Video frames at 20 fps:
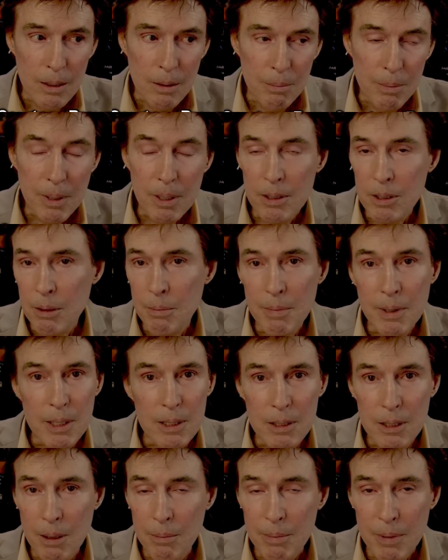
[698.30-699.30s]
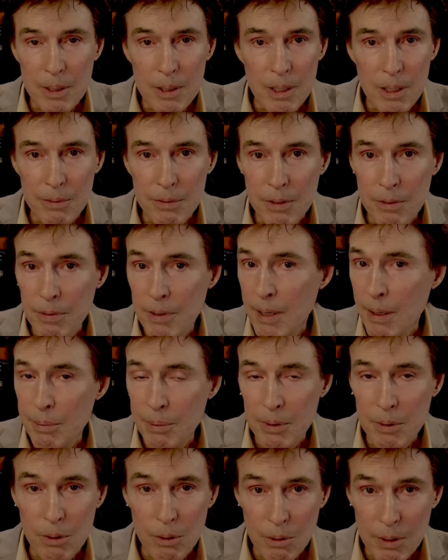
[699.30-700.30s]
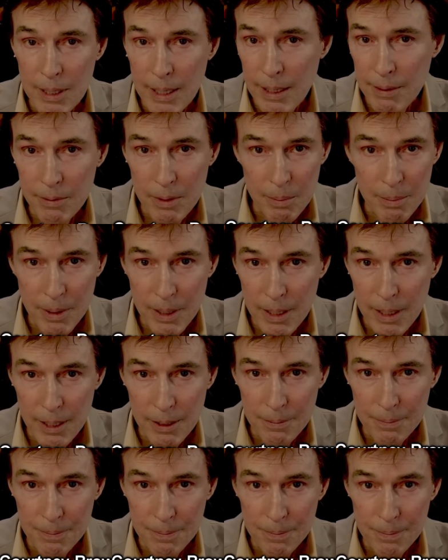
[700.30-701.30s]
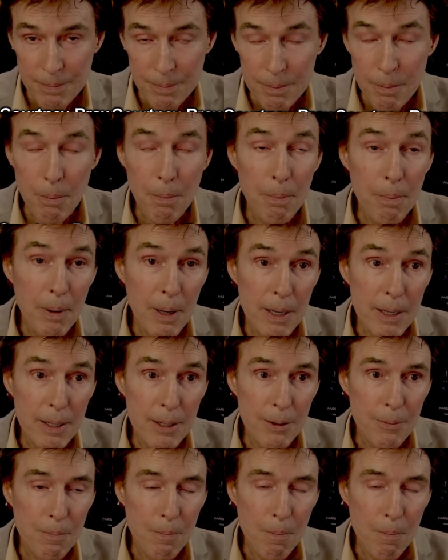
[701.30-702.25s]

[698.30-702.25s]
because it means something different for absolutely everybody. But